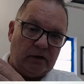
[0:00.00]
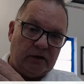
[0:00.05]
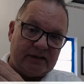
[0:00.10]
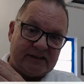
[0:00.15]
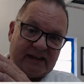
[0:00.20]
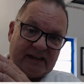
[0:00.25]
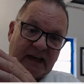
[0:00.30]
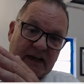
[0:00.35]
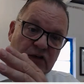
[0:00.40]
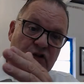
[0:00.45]

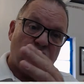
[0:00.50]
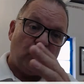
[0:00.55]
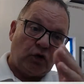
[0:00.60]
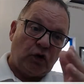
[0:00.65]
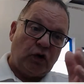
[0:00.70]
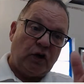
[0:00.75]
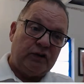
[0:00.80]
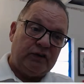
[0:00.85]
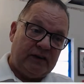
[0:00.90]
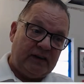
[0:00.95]
schedule
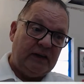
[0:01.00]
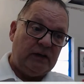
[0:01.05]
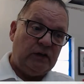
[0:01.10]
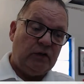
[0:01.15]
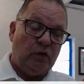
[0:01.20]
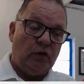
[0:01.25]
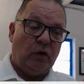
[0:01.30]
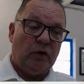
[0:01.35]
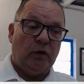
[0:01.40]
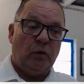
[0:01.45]

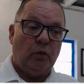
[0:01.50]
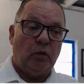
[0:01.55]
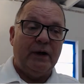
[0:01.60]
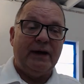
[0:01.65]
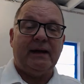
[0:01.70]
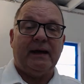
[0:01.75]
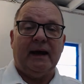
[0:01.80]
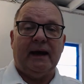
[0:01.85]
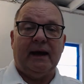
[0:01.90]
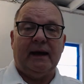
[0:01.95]
continue on the
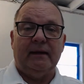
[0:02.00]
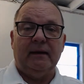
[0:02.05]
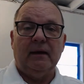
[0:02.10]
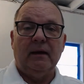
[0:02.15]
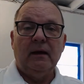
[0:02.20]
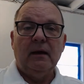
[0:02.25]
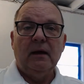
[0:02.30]
weekend,